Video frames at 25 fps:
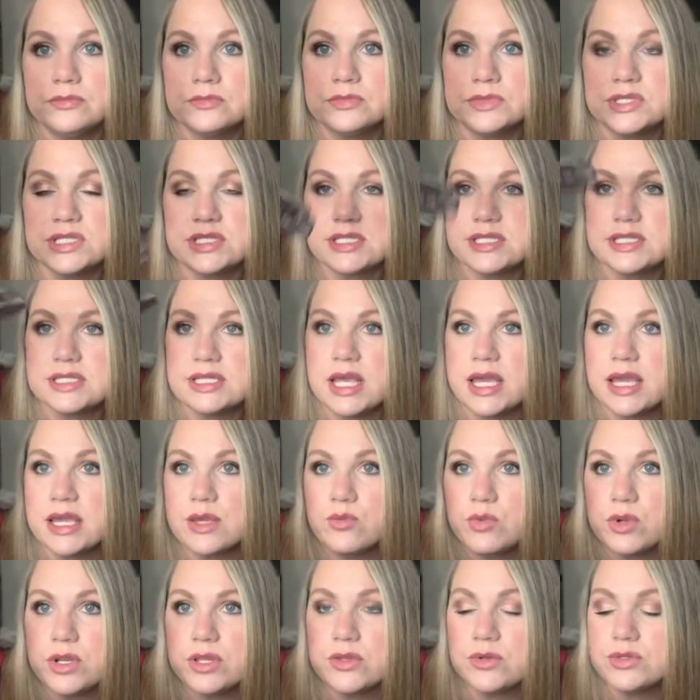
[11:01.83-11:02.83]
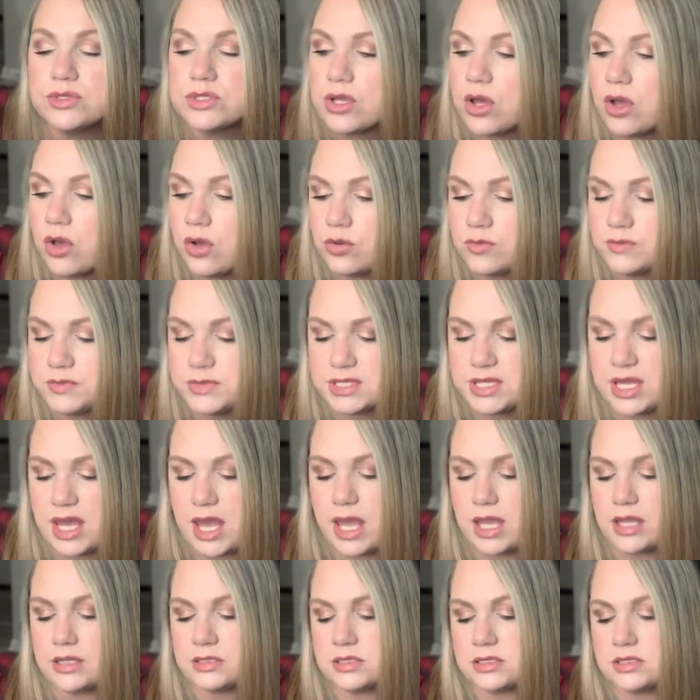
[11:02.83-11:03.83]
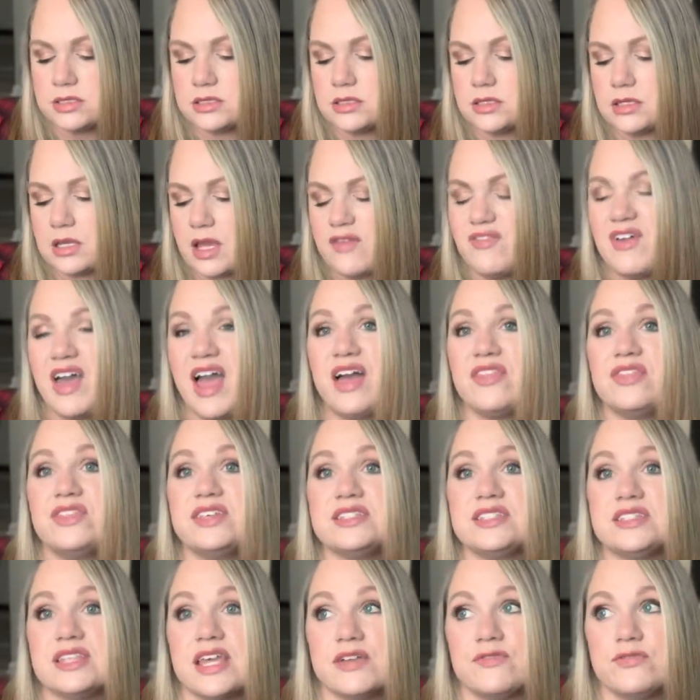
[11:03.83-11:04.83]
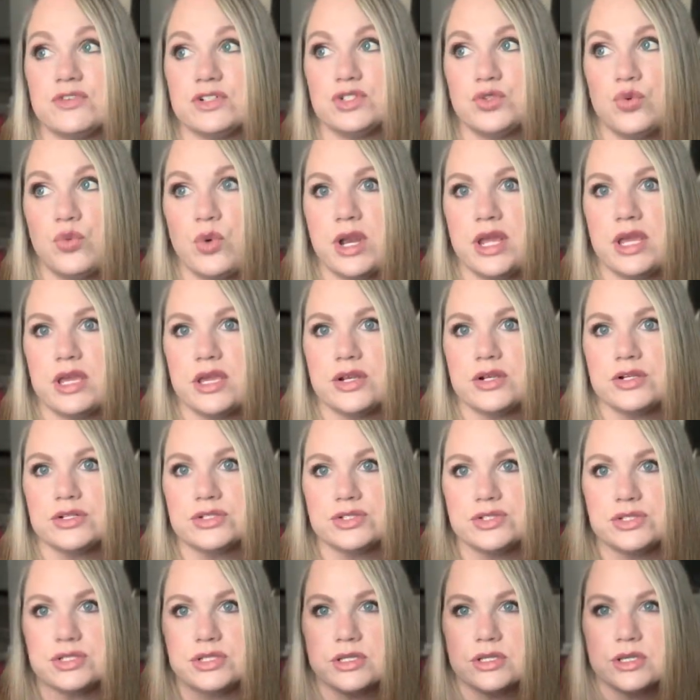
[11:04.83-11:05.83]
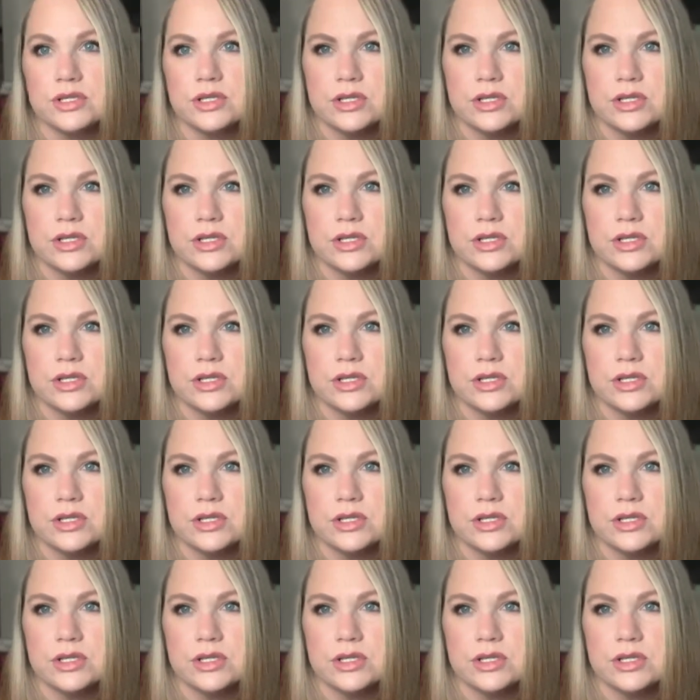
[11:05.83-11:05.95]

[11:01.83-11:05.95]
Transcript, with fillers: This is like one of those combs that I've had this like for 20 years.